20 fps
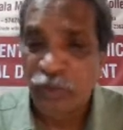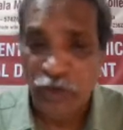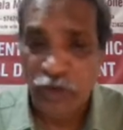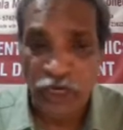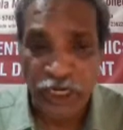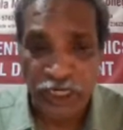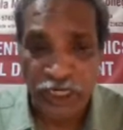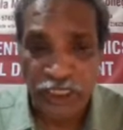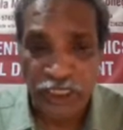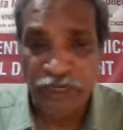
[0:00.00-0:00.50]

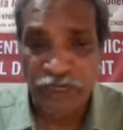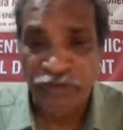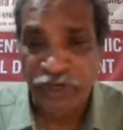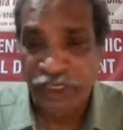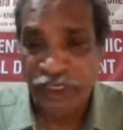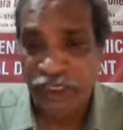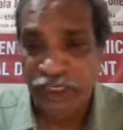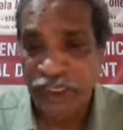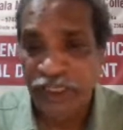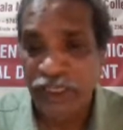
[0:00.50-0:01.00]

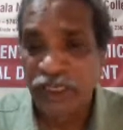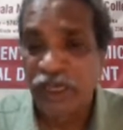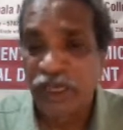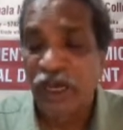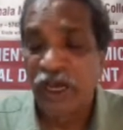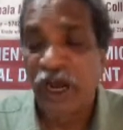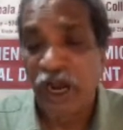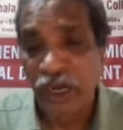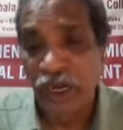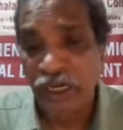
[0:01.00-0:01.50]
productivity,
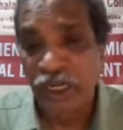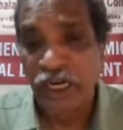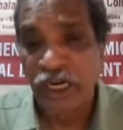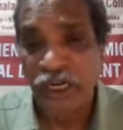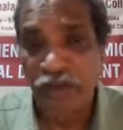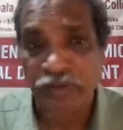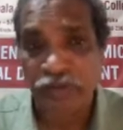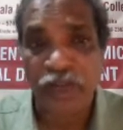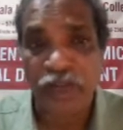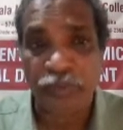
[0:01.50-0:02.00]

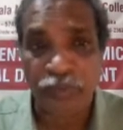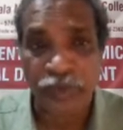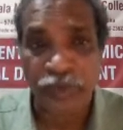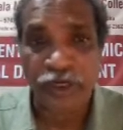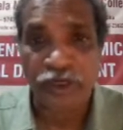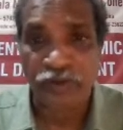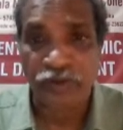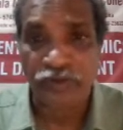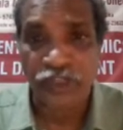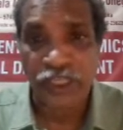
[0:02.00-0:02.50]

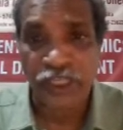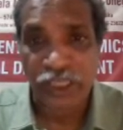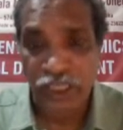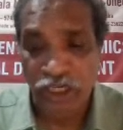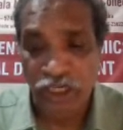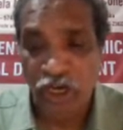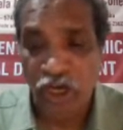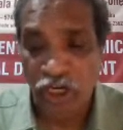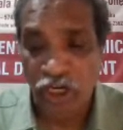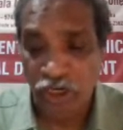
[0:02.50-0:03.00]
underdevelopment of the
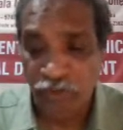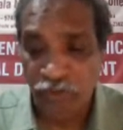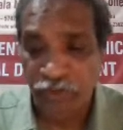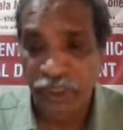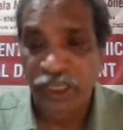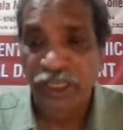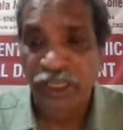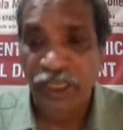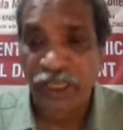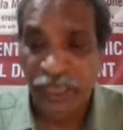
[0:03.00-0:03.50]

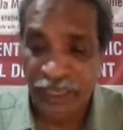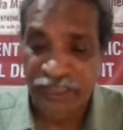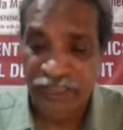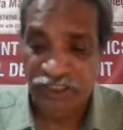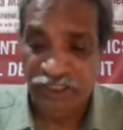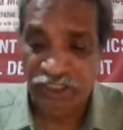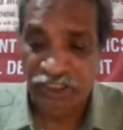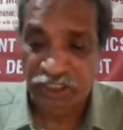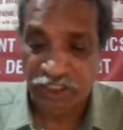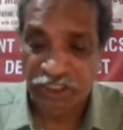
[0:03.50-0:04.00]
economy,
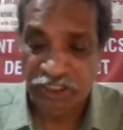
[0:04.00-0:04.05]
etc.